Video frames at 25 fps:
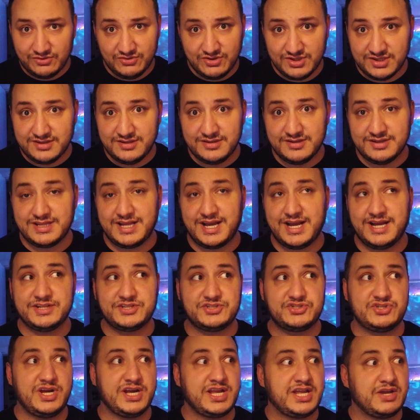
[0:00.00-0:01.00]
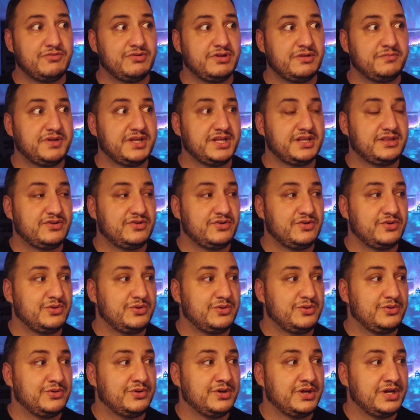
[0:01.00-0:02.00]
Do you think that Czechia
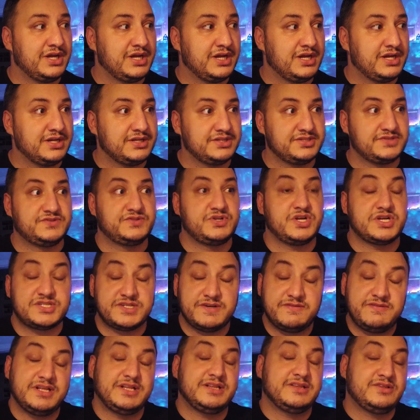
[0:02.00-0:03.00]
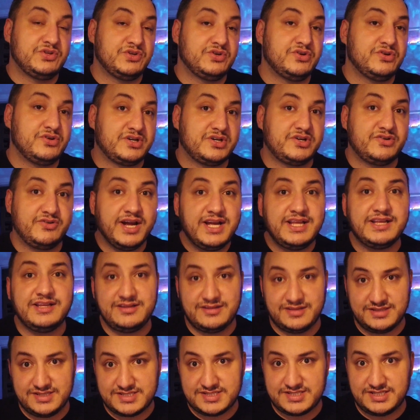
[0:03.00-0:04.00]
will do great
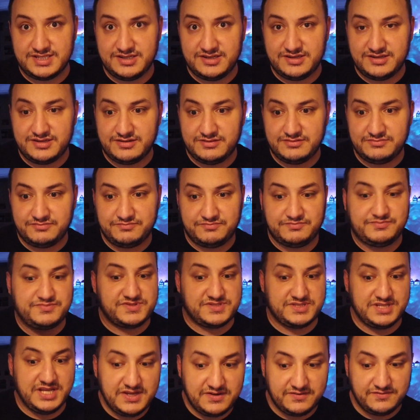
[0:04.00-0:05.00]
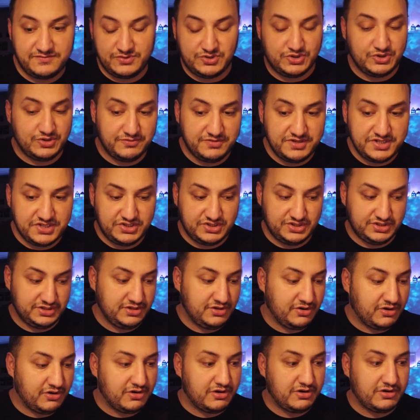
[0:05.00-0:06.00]
in this year
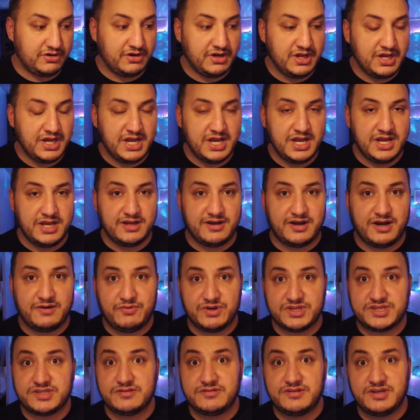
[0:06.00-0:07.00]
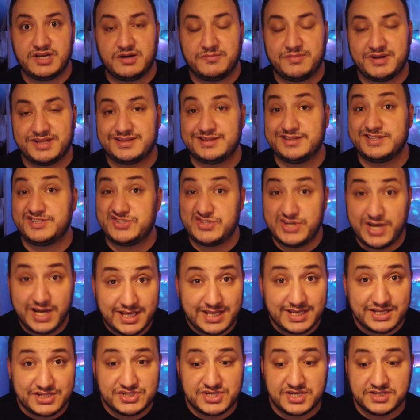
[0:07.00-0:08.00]
Eurovision? Or what do you think about the
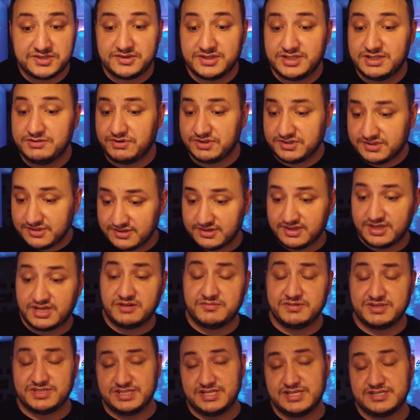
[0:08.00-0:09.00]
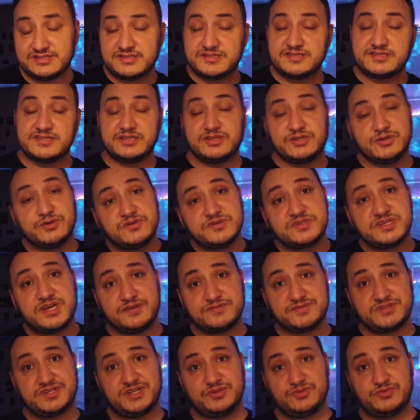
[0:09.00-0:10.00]
Czechia generally? What do you think about the ESCZ
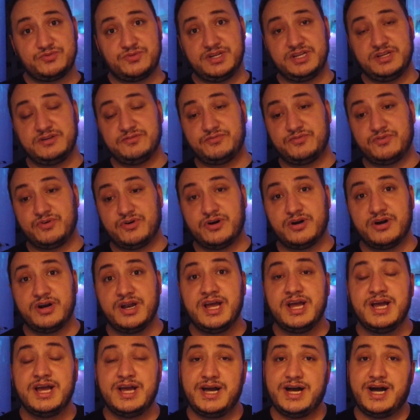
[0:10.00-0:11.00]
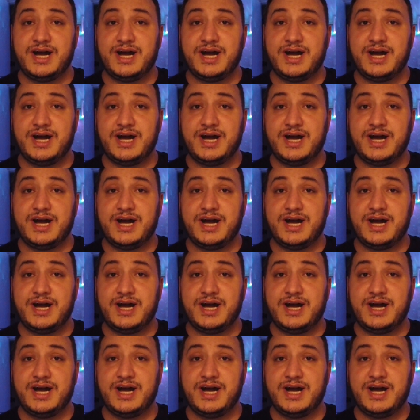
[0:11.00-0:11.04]
2024?